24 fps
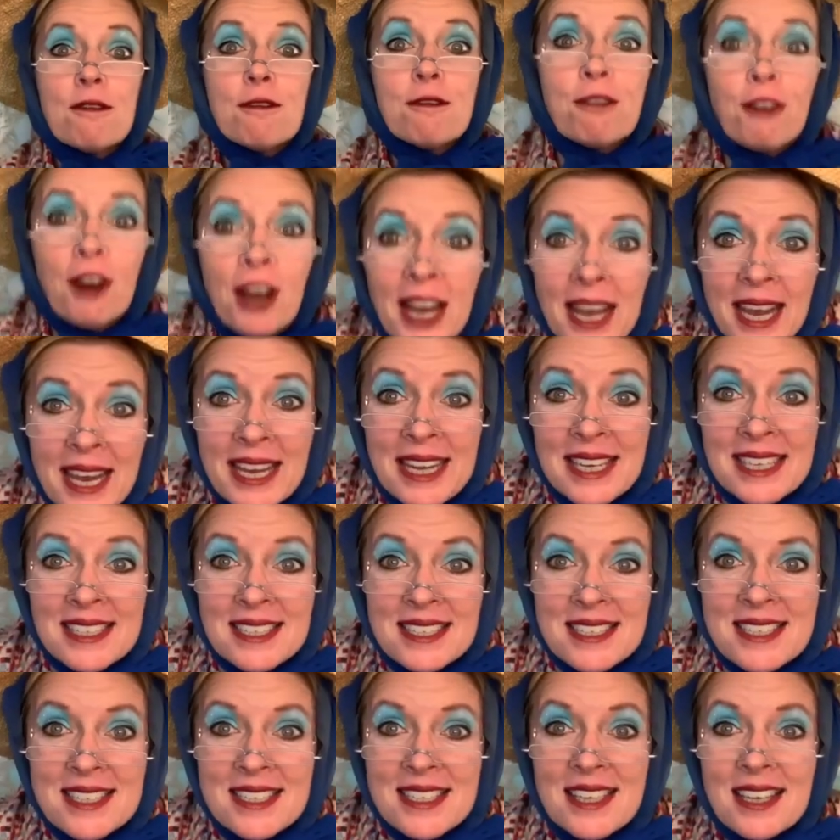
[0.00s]

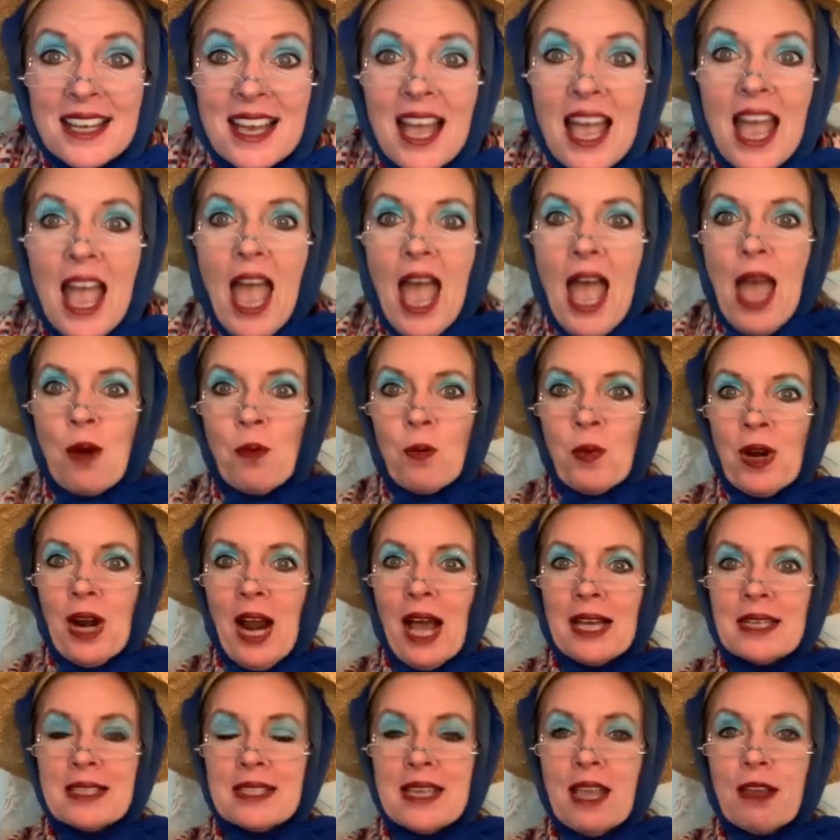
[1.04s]
freeze. And when
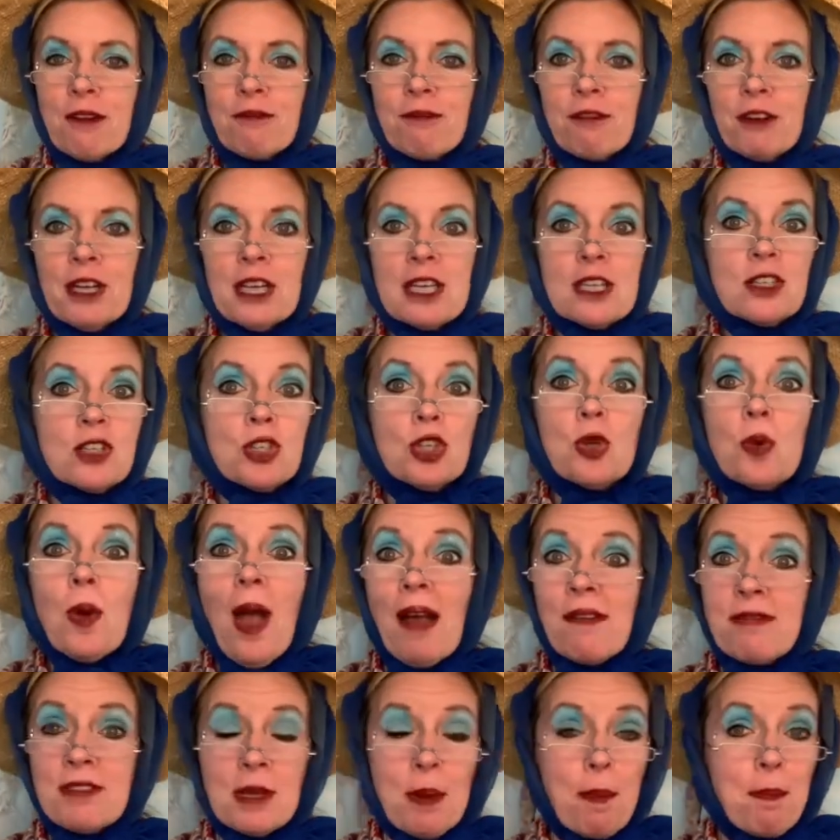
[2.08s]
I say freeze, you
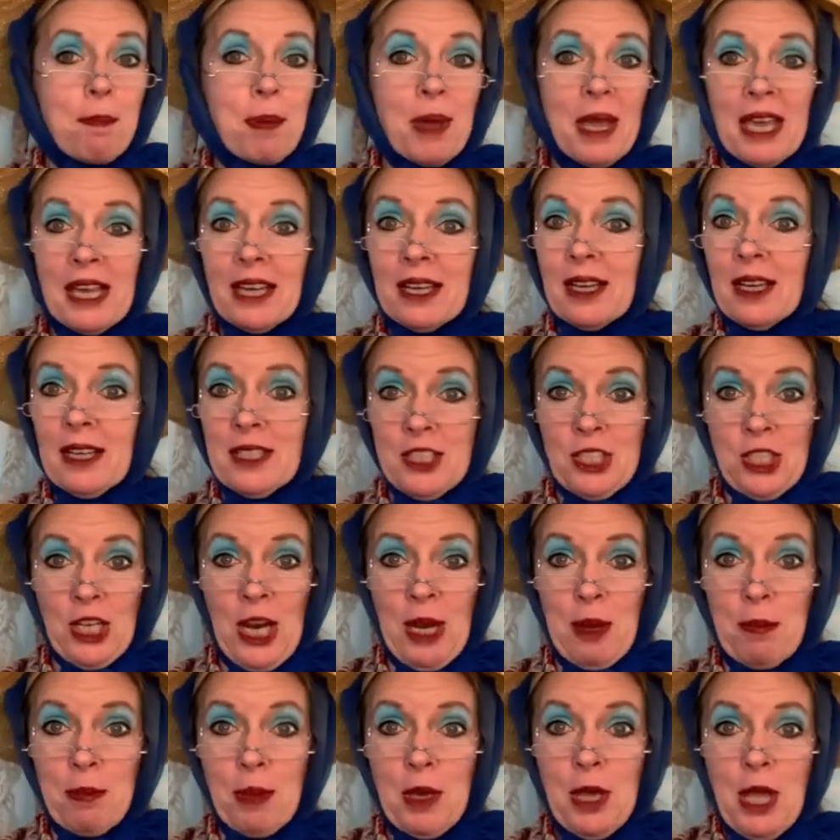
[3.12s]
have to pick a
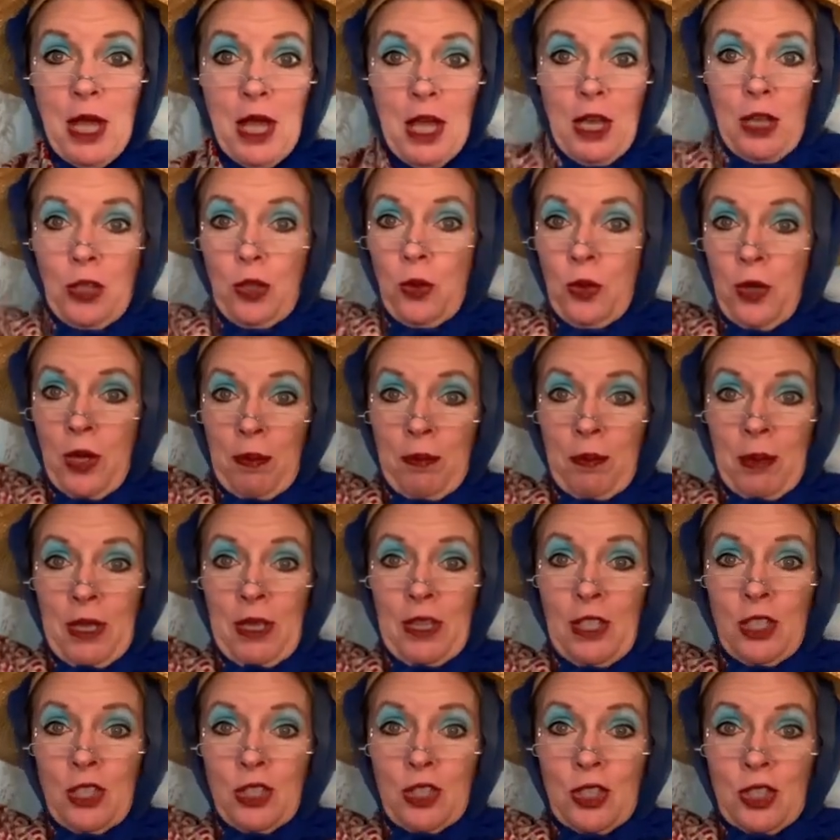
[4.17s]
shape. You can be
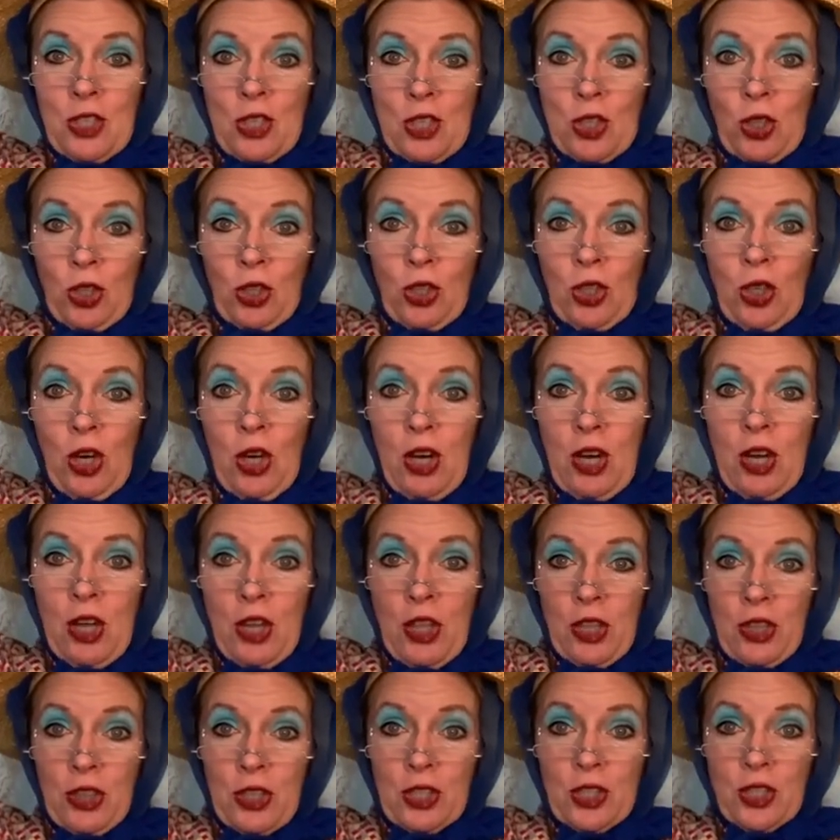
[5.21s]
the circle,
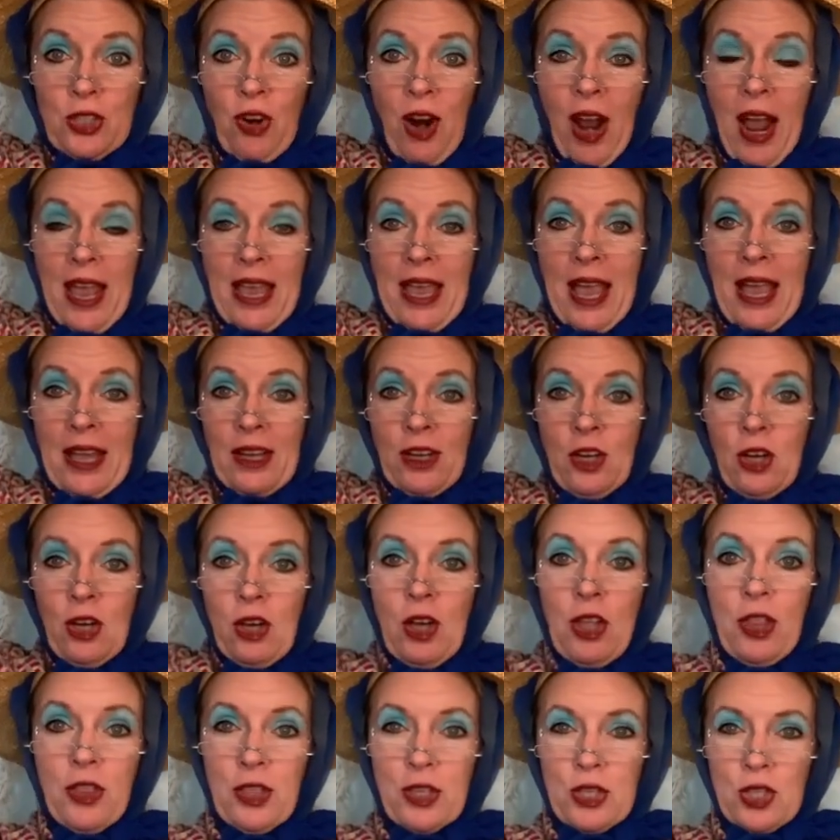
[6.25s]
the
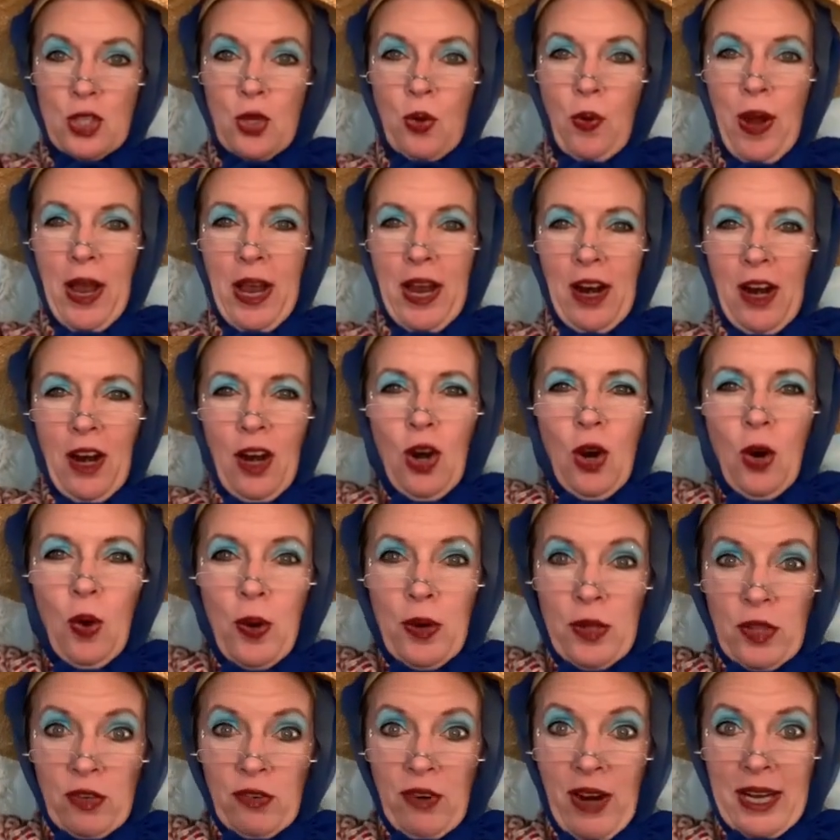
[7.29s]
triangle, the square,
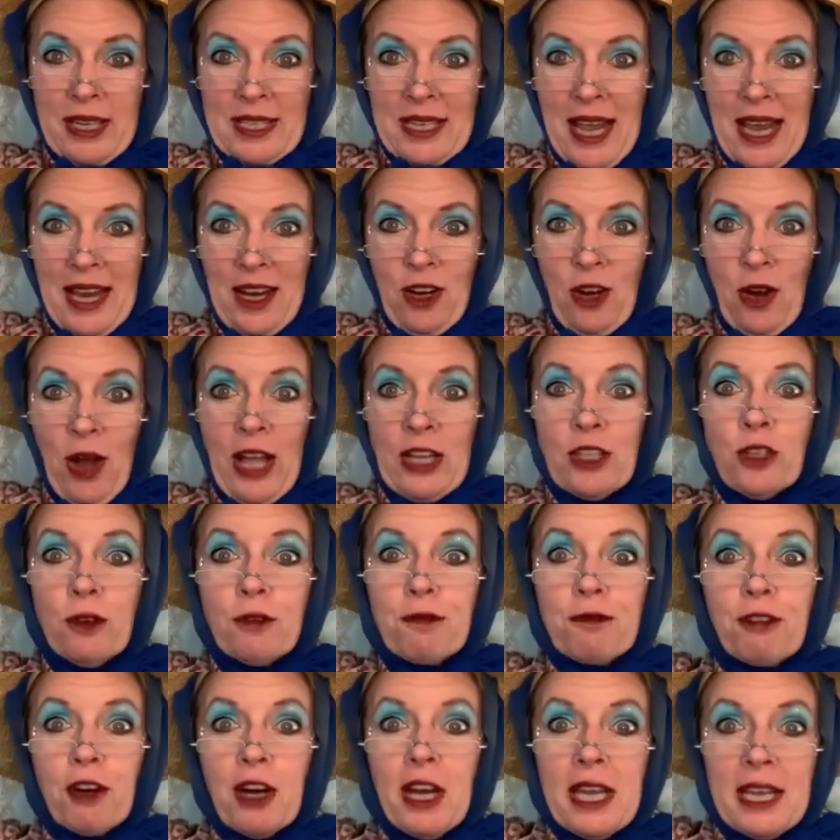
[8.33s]
or the rectangle, and you
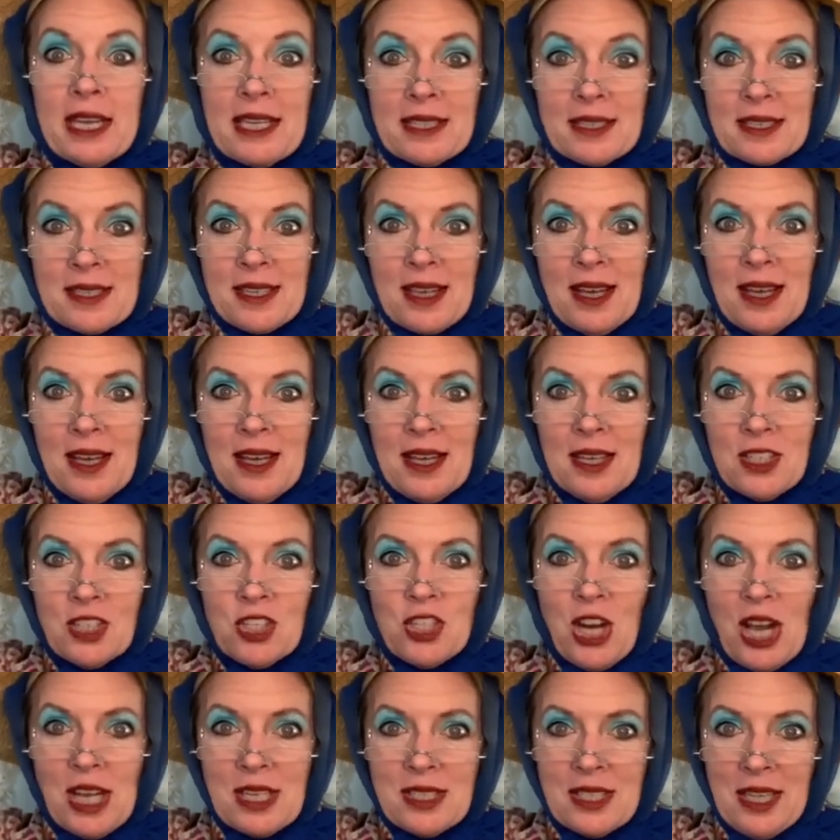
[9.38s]
freeze,
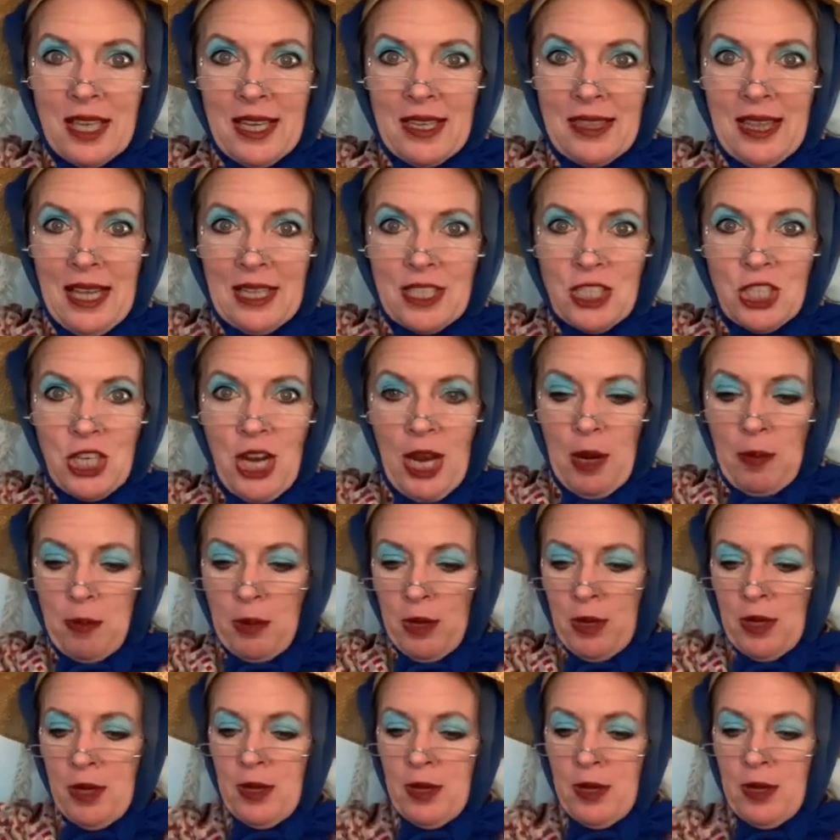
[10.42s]
just like that shape.